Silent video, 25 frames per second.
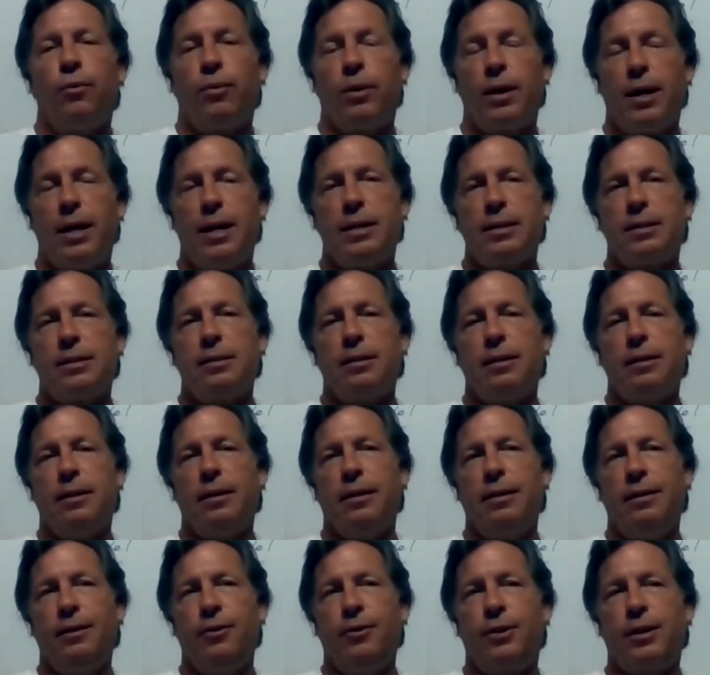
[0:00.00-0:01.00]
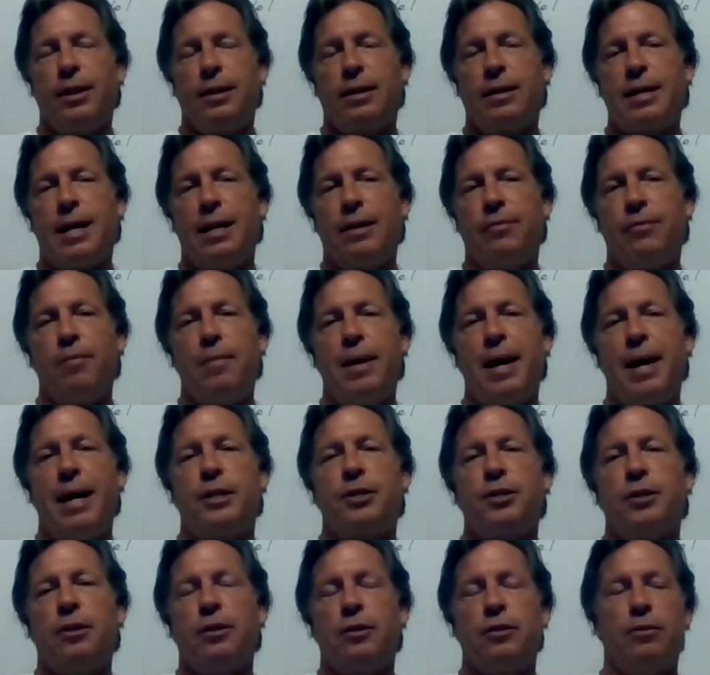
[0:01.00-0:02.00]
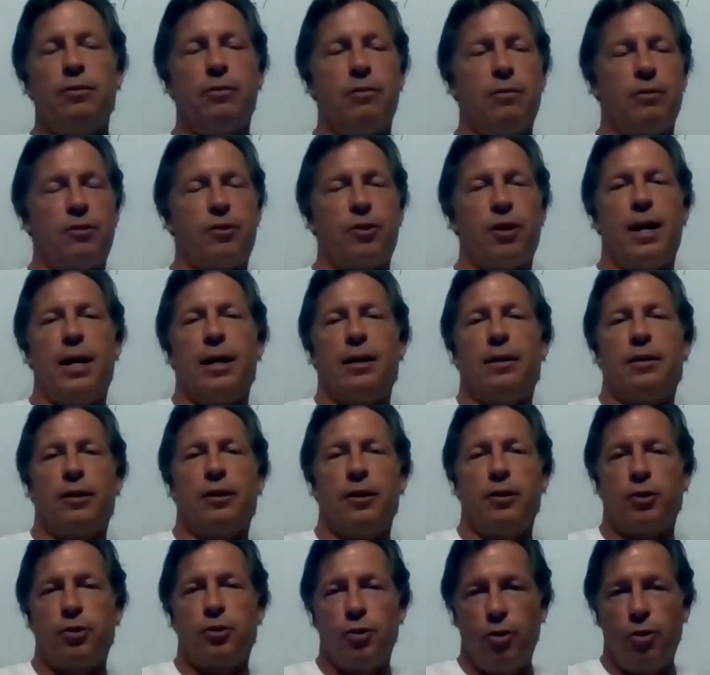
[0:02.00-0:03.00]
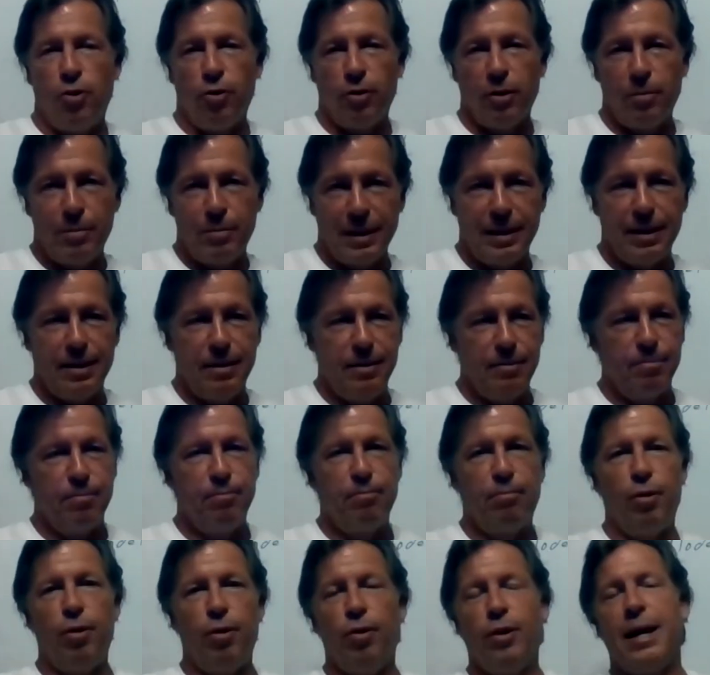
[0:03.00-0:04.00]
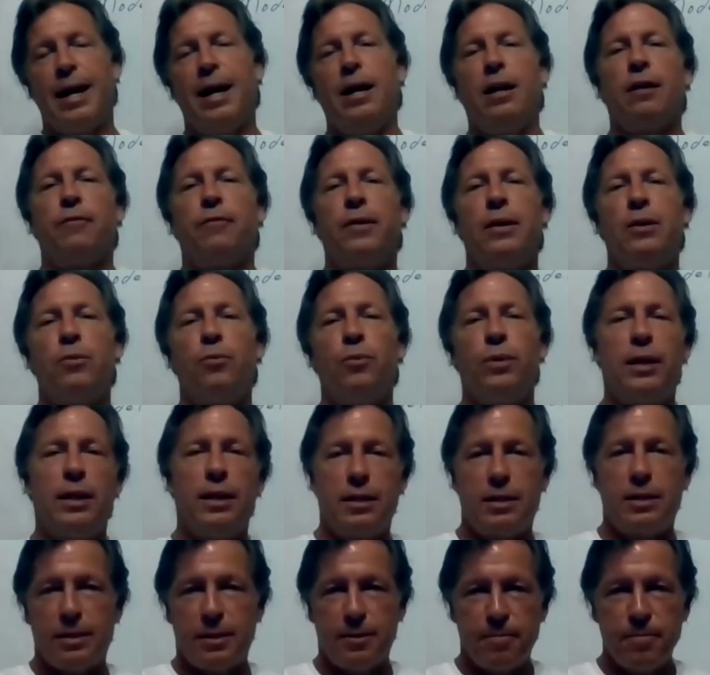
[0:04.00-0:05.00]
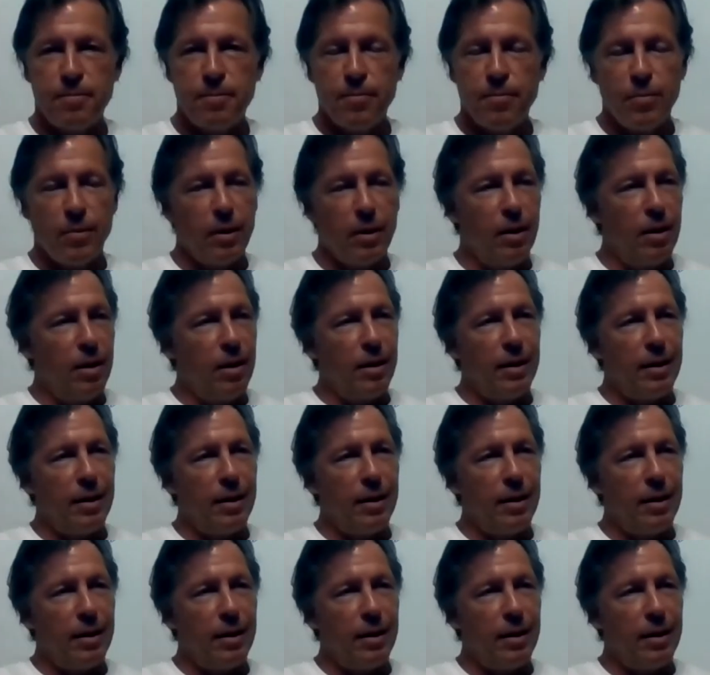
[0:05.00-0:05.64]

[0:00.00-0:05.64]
Whereas you can kind of imagine trying to control a big bull elephant when it's